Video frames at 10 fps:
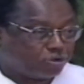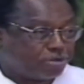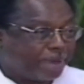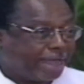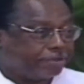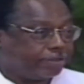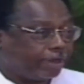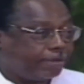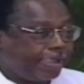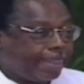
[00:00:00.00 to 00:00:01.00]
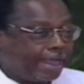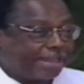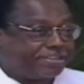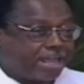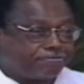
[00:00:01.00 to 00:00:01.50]
a reminder.
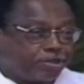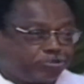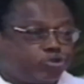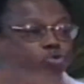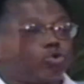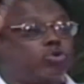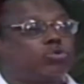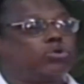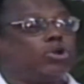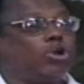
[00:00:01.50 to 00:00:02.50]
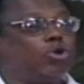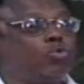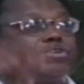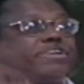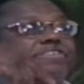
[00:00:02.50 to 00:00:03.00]
A David Duke
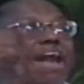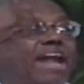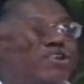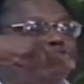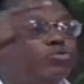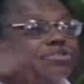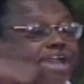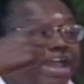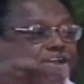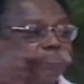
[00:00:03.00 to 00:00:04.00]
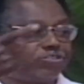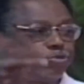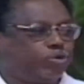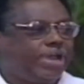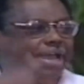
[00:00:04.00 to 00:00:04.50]
who decides, who dares
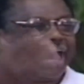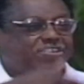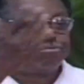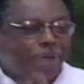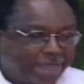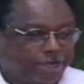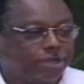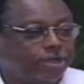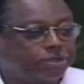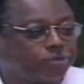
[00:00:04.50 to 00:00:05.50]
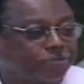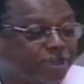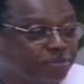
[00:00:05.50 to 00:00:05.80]
to aspire to the